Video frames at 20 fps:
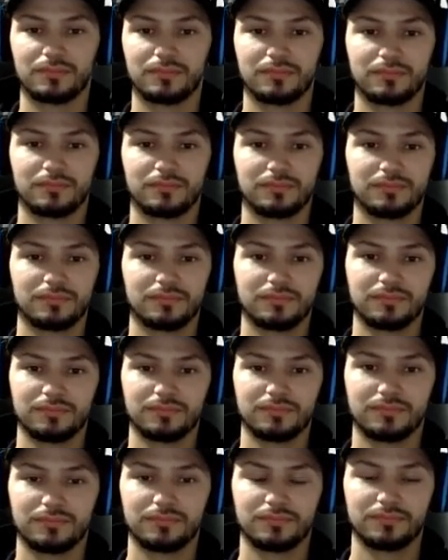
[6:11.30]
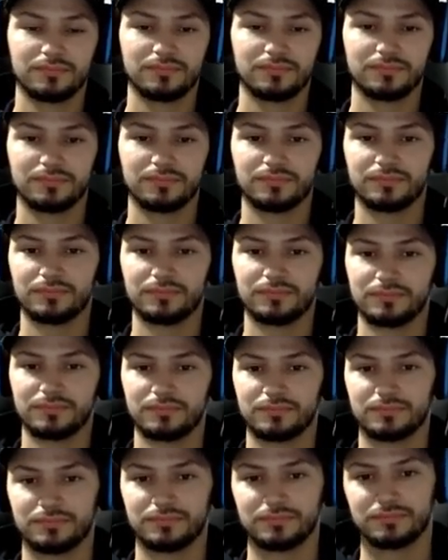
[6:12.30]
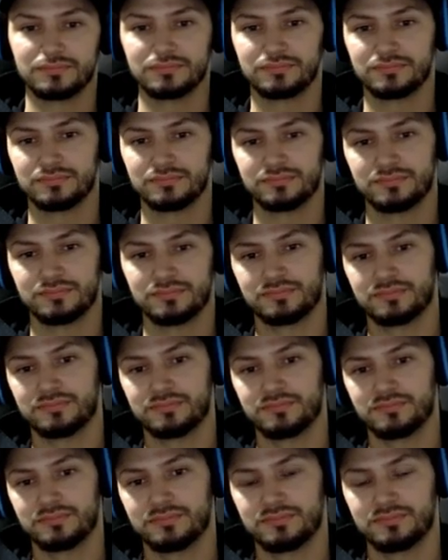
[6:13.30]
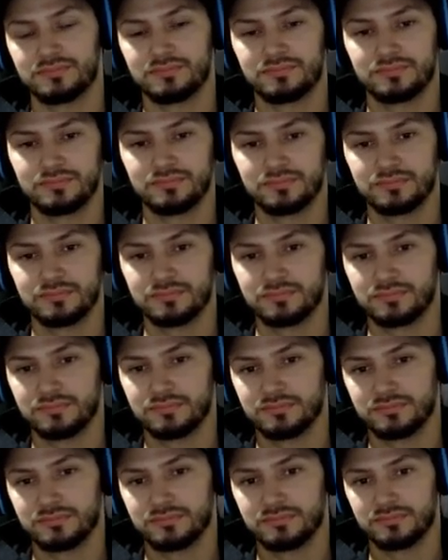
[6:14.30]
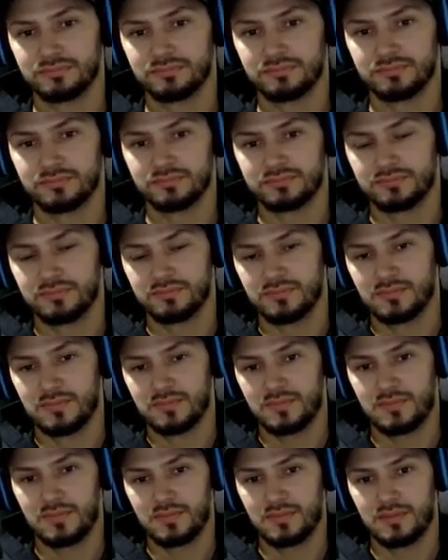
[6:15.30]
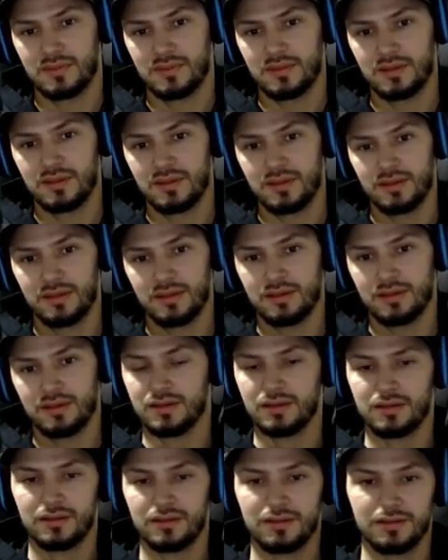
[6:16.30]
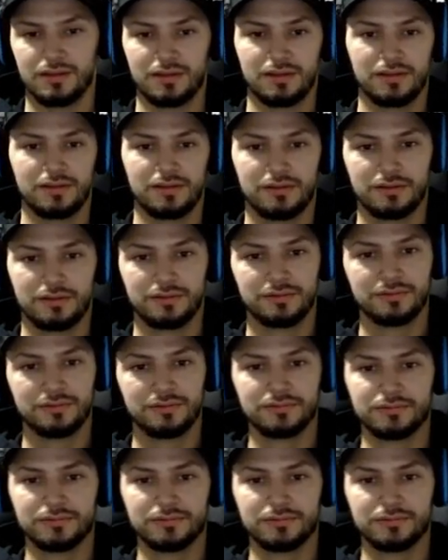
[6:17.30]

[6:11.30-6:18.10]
(silent)